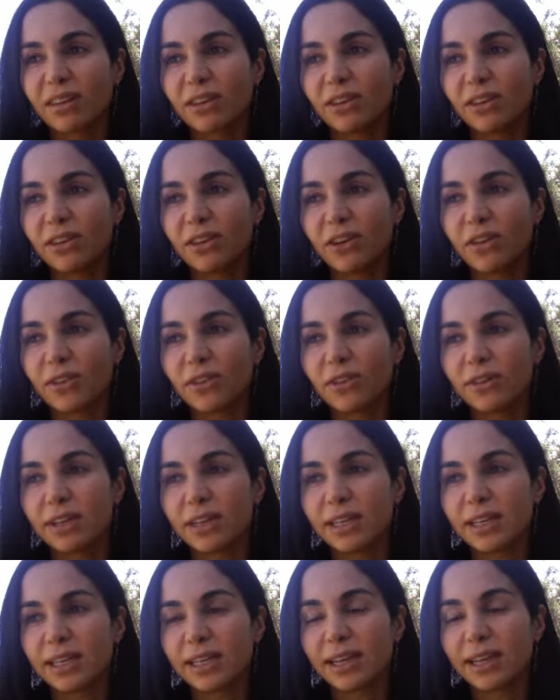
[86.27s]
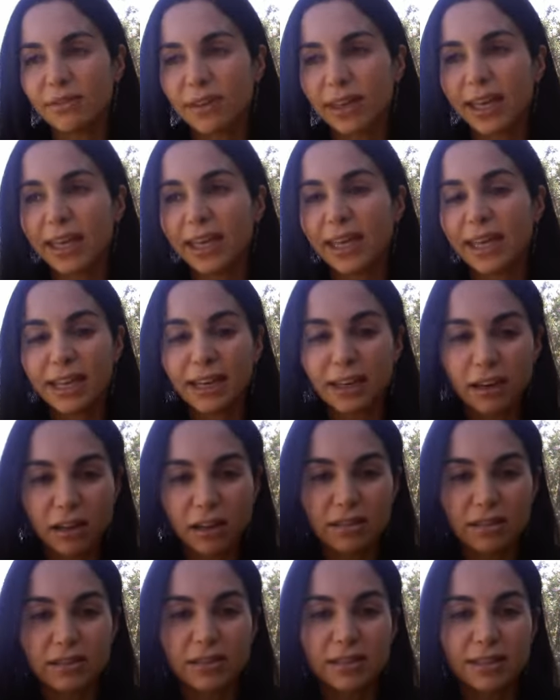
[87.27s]
you know, living in
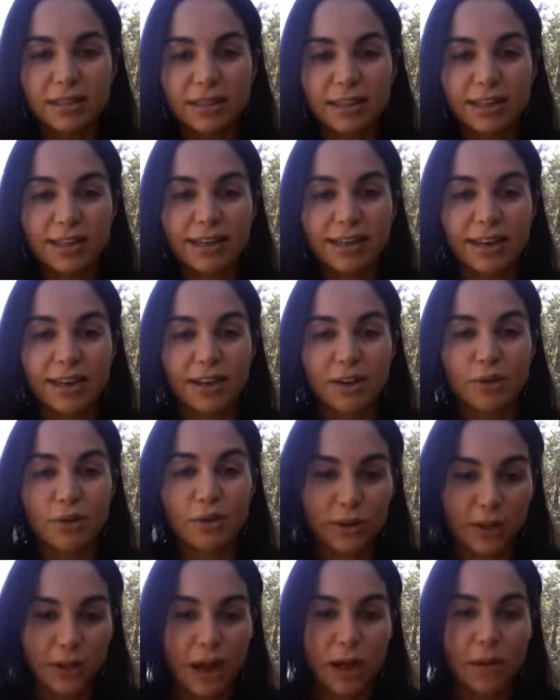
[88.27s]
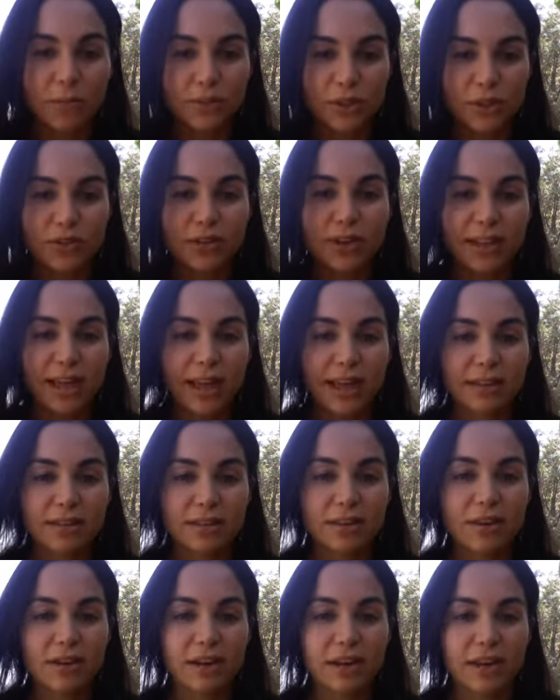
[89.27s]
London, growing up during that
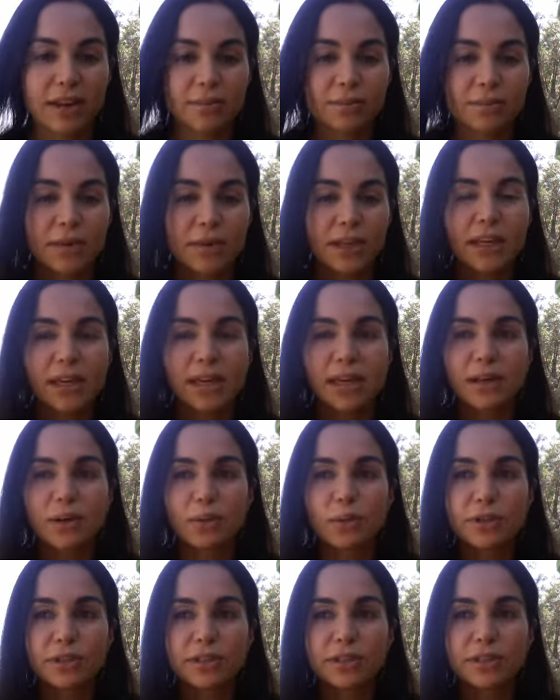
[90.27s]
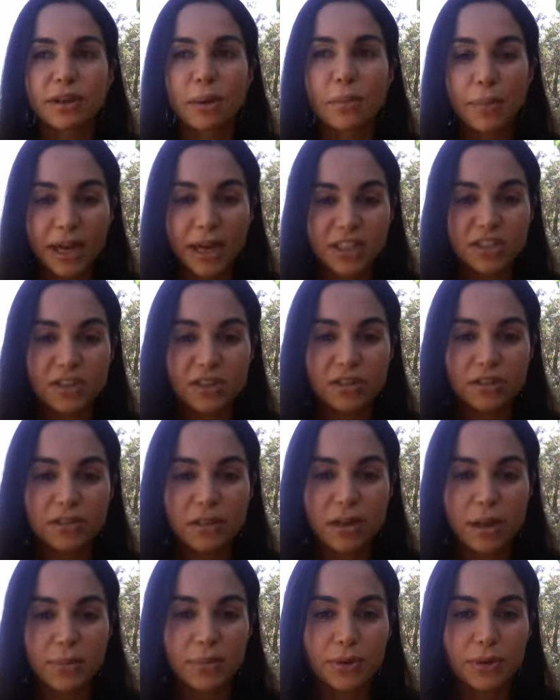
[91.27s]
time was a magical
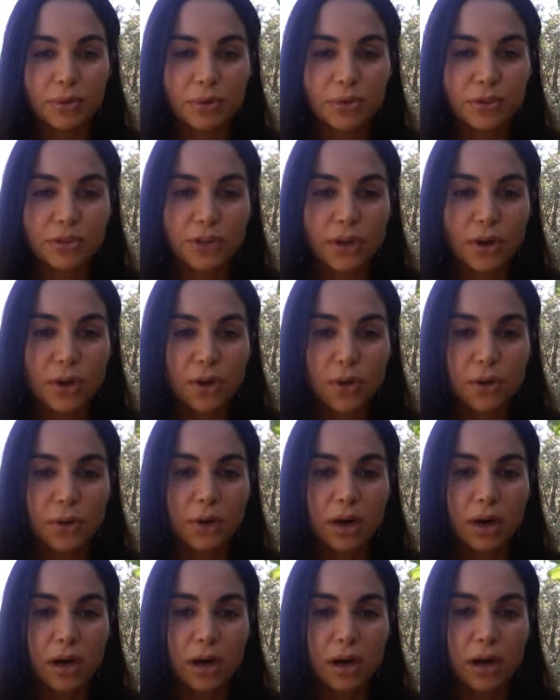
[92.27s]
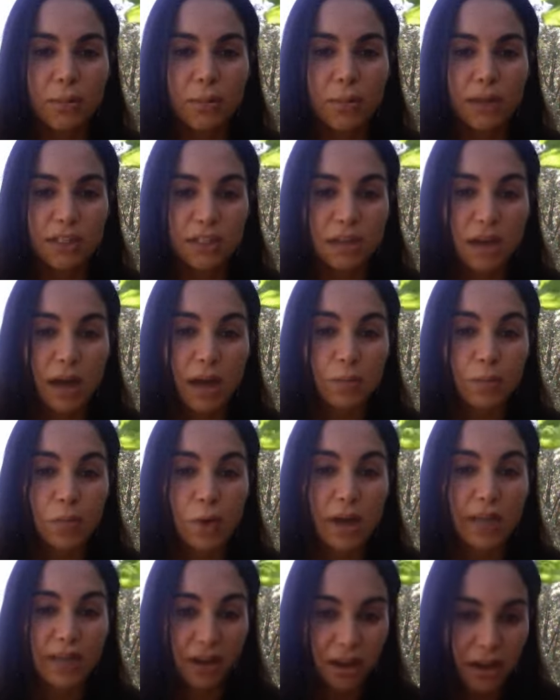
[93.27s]
time, but also a time
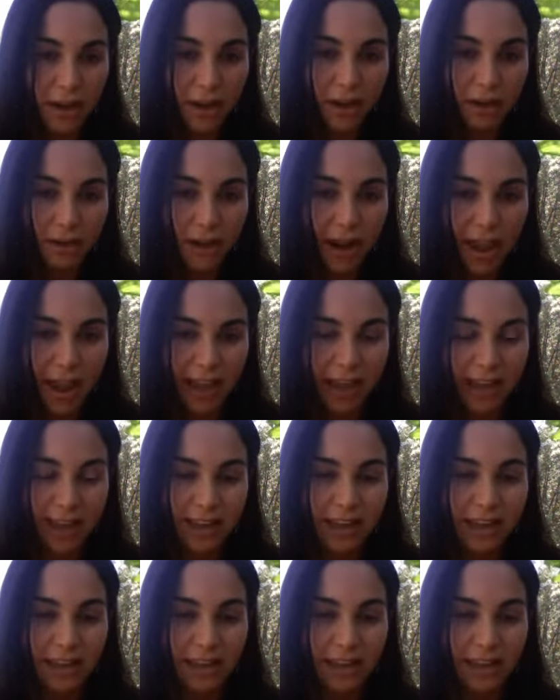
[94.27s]
where the IRA,